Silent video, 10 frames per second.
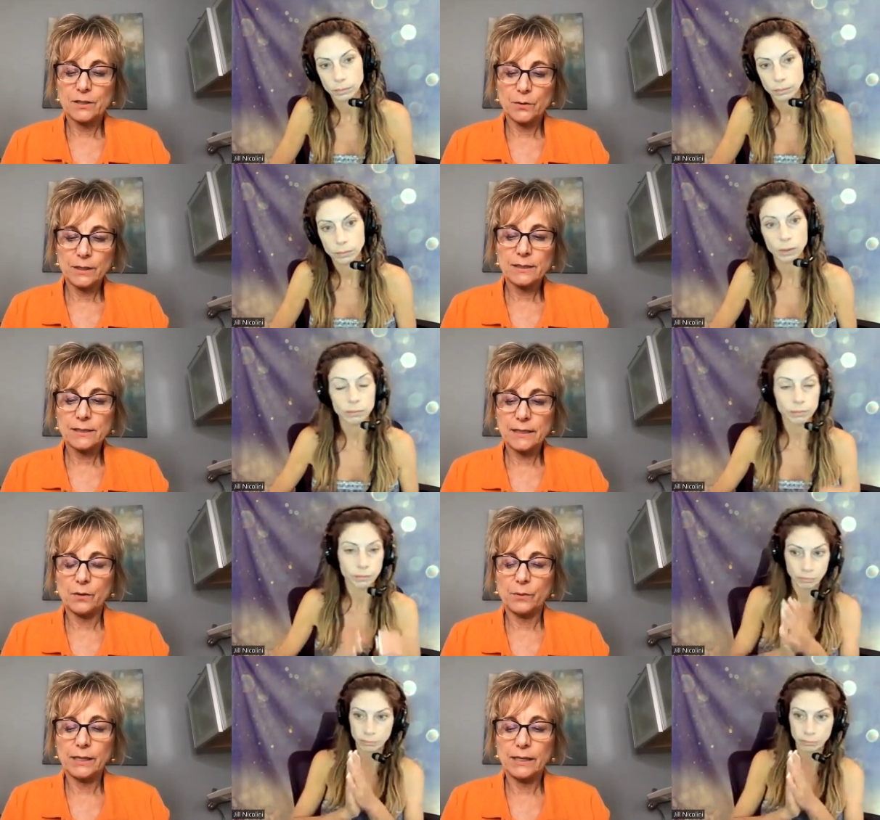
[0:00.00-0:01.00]
Speaker 1: so this oh, is
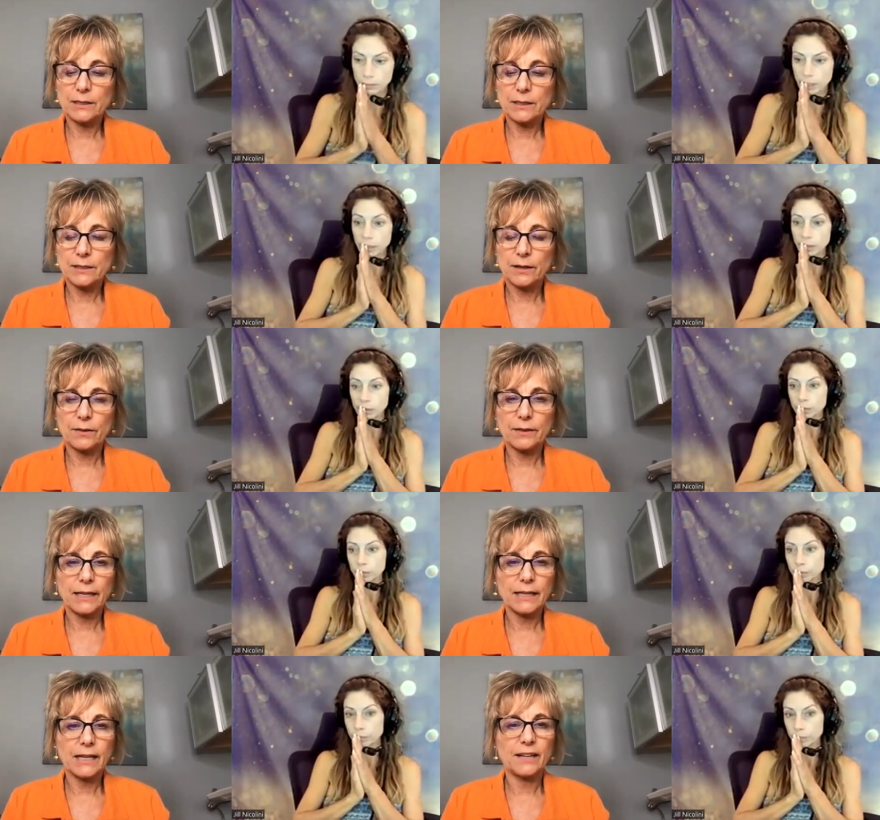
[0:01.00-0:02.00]
it. We need to start you.
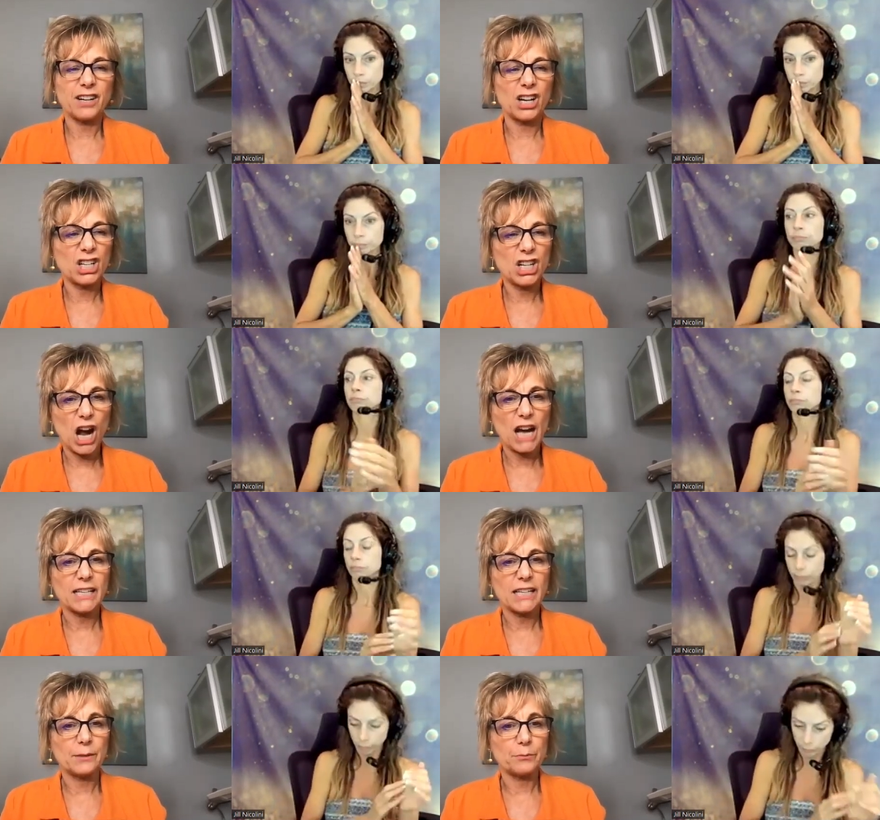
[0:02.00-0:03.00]
thinking of our
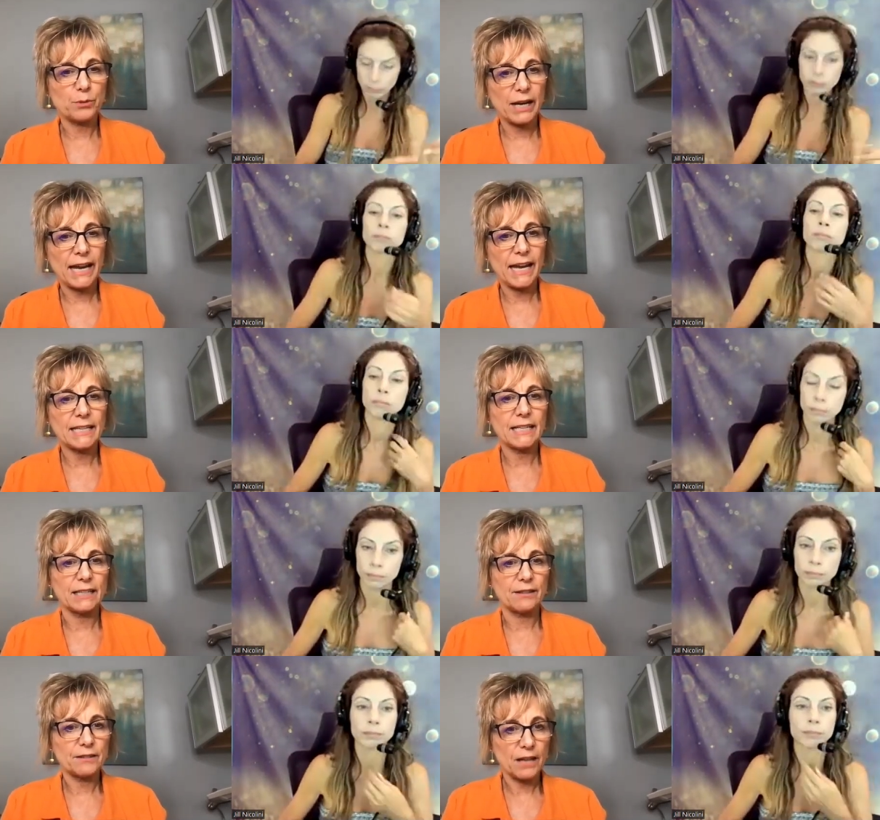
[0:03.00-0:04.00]
gut and brain
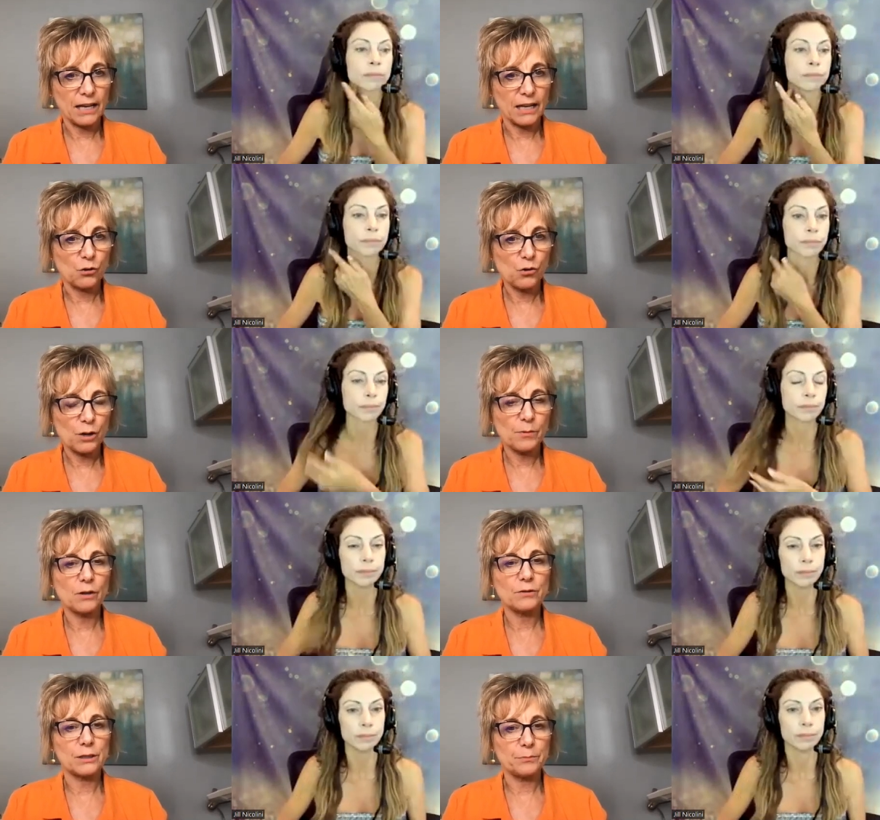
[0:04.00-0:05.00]
and and
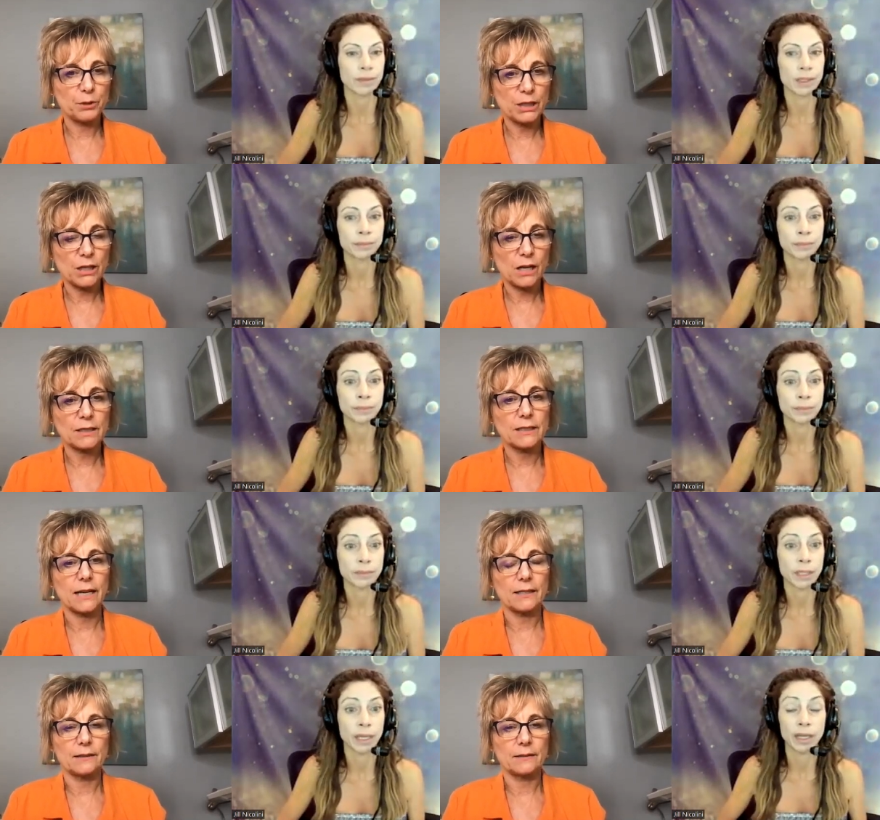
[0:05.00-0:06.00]
hormones and put it all
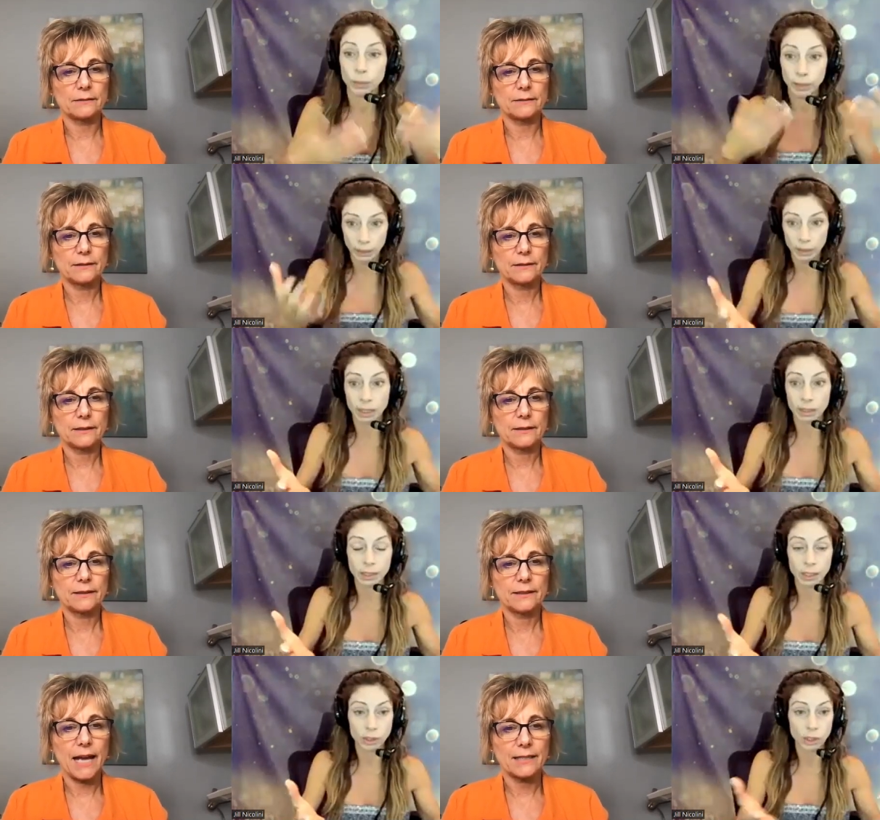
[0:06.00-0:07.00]
together.
Speaker 2: And we can
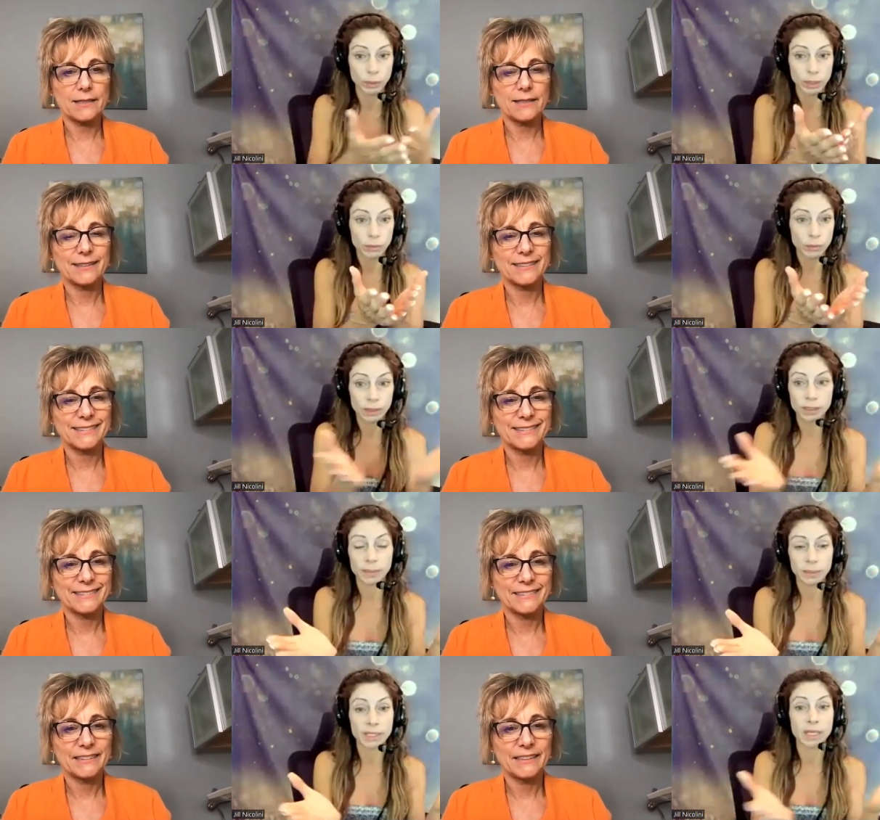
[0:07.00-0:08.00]
contact yeah. you. We can do these
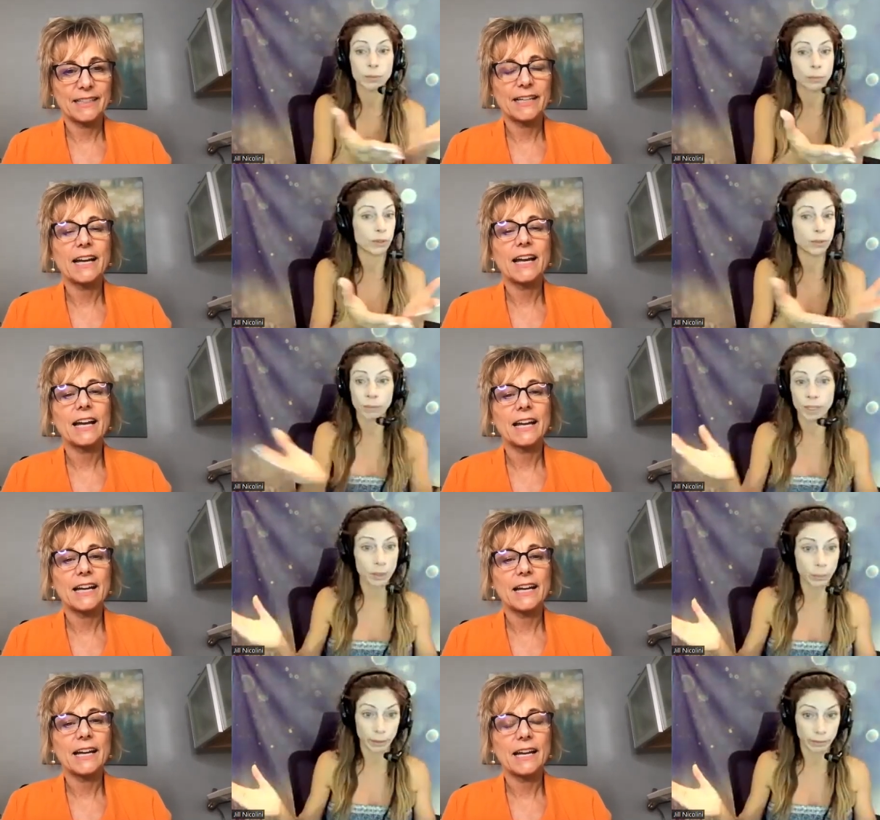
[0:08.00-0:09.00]
type of tests with you
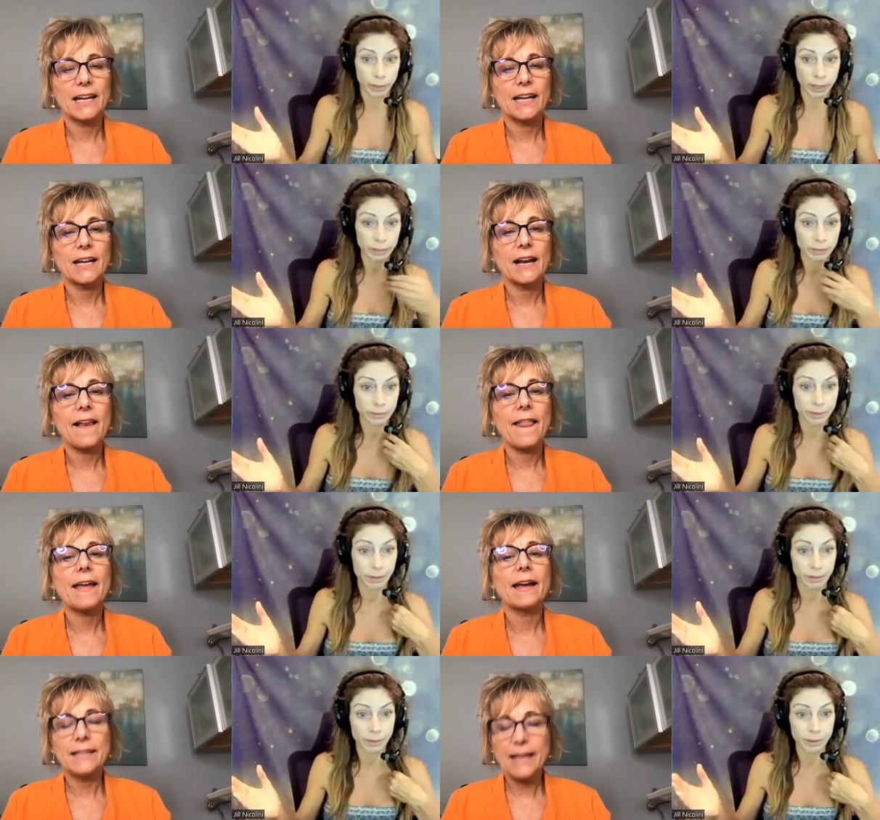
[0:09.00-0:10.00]
anywhere, right?
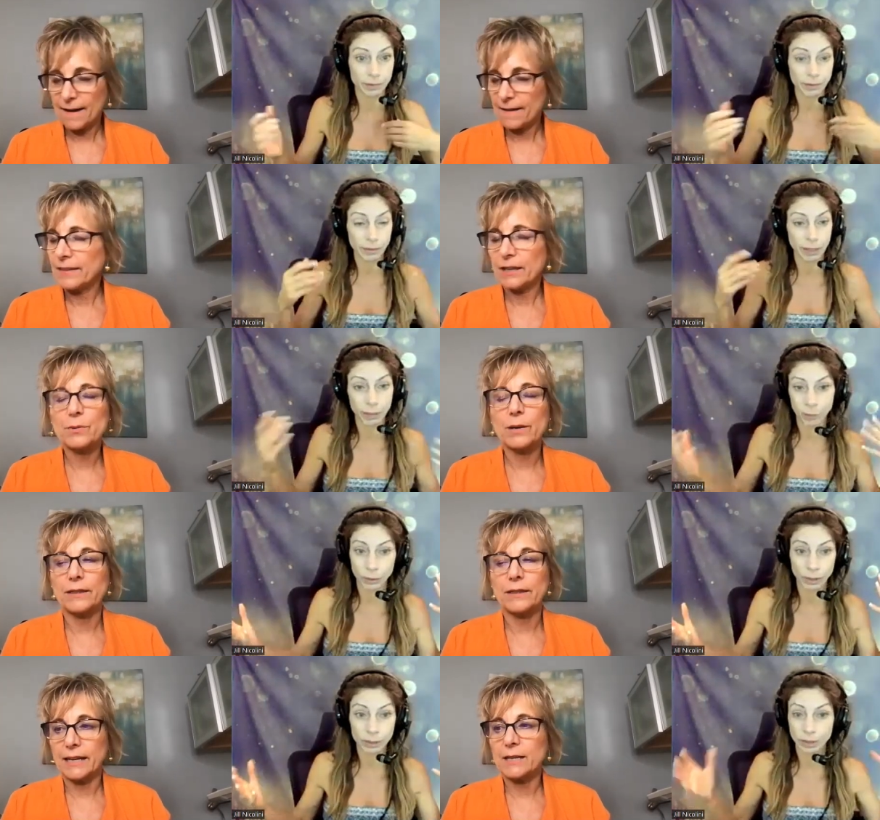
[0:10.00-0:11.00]
Yeah,
Speaker 1: Around that's
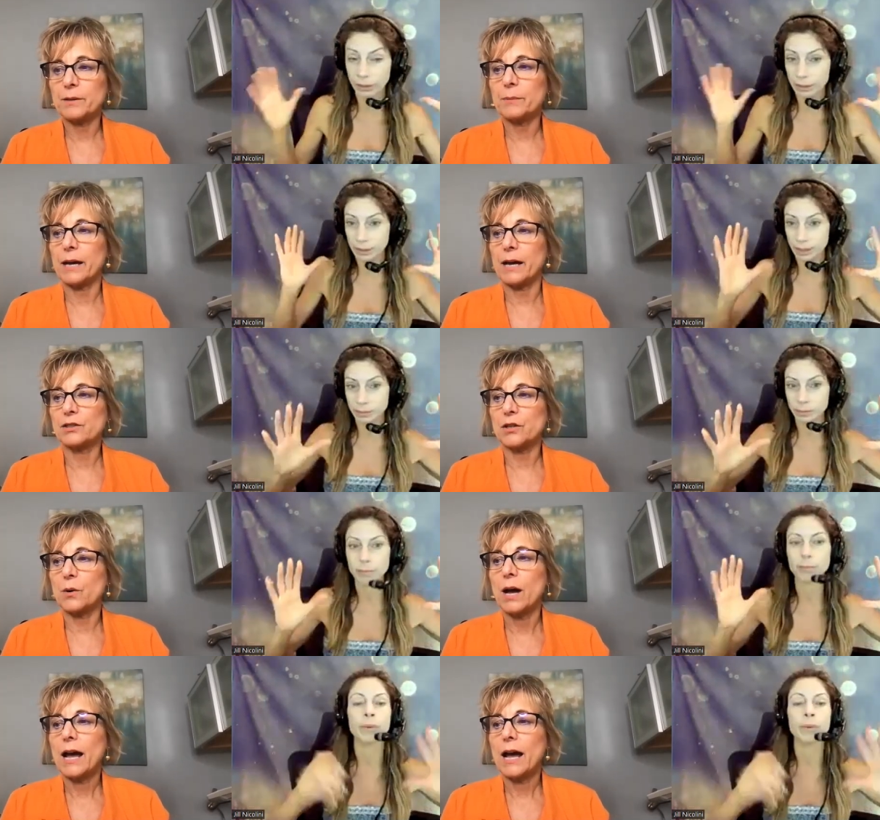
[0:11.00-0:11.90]
right. World, they can be mailed. So